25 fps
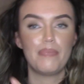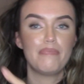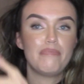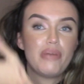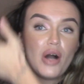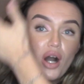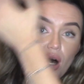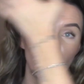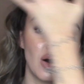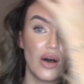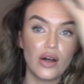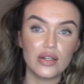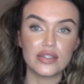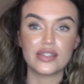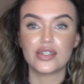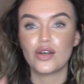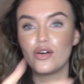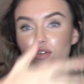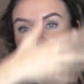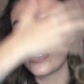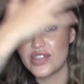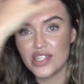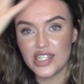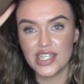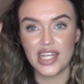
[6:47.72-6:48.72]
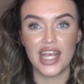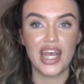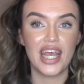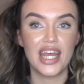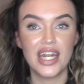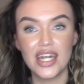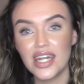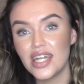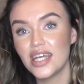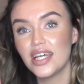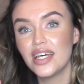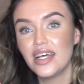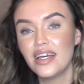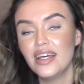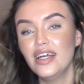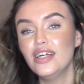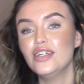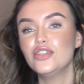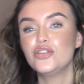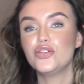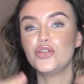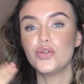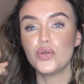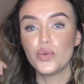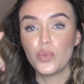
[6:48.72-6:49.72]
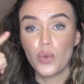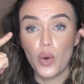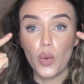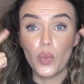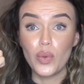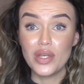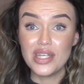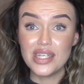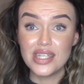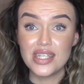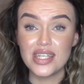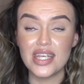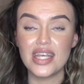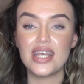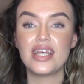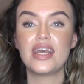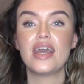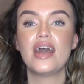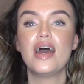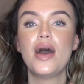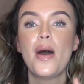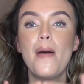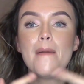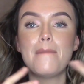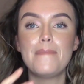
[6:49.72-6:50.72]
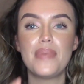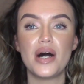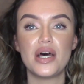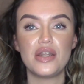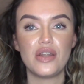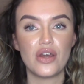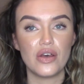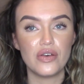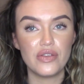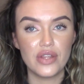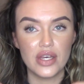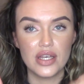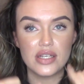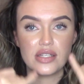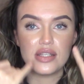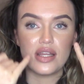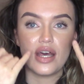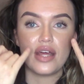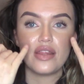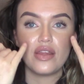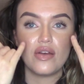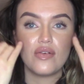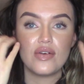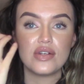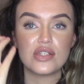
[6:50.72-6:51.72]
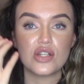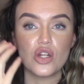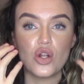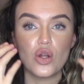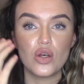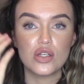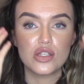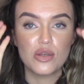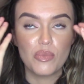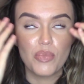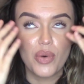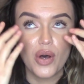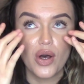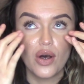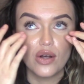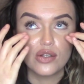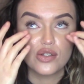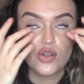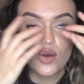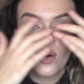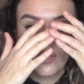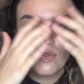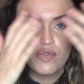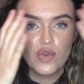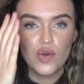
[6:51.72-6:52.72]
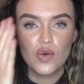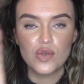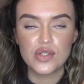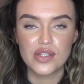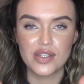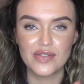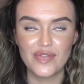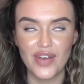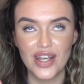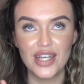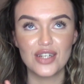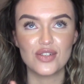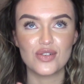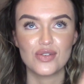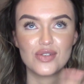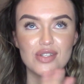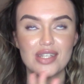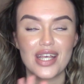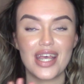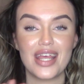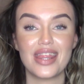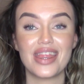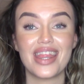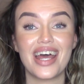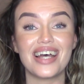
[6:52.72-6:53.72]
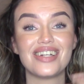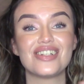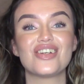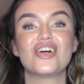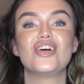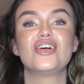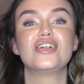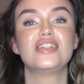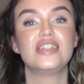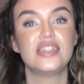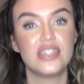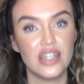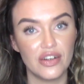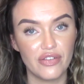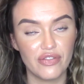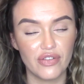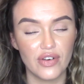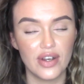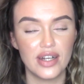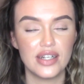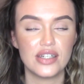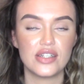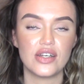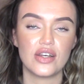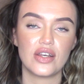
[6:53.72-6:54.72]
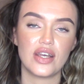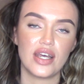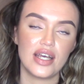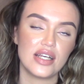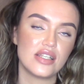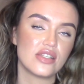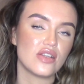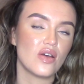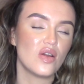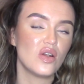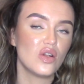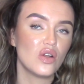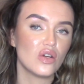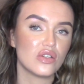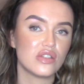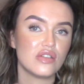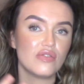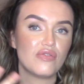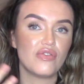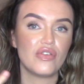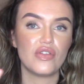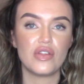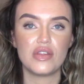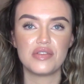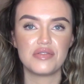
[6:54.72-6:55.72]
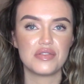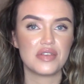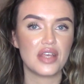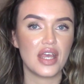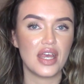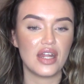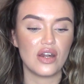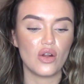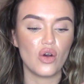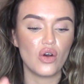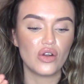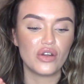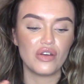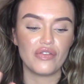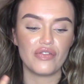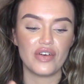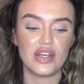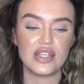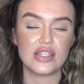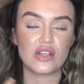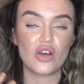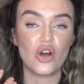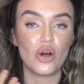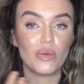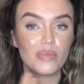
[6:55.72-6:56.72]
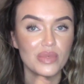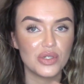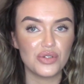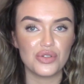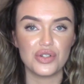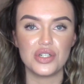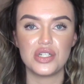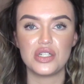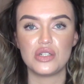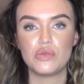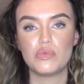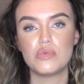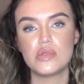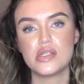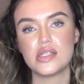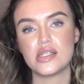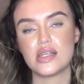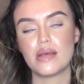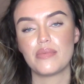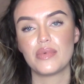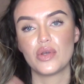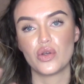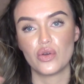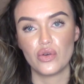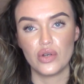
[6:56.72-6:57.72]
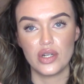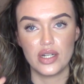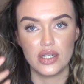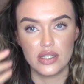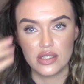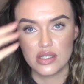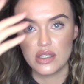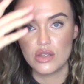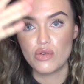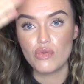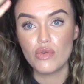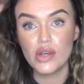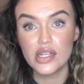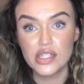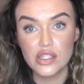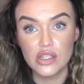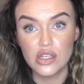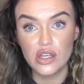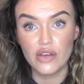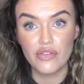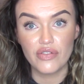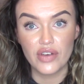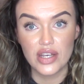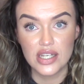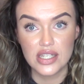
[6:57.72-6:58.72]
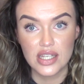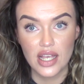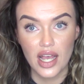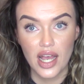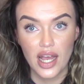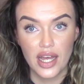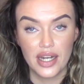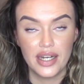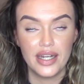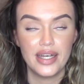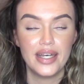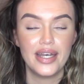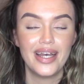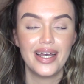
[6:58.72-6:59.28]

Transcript: part of skin to what we see, but know this, that there is lots of parts of your facial skin that are different, okay? So a lot of skin on your face can't be treated with the same ingredients that the rest of your face can.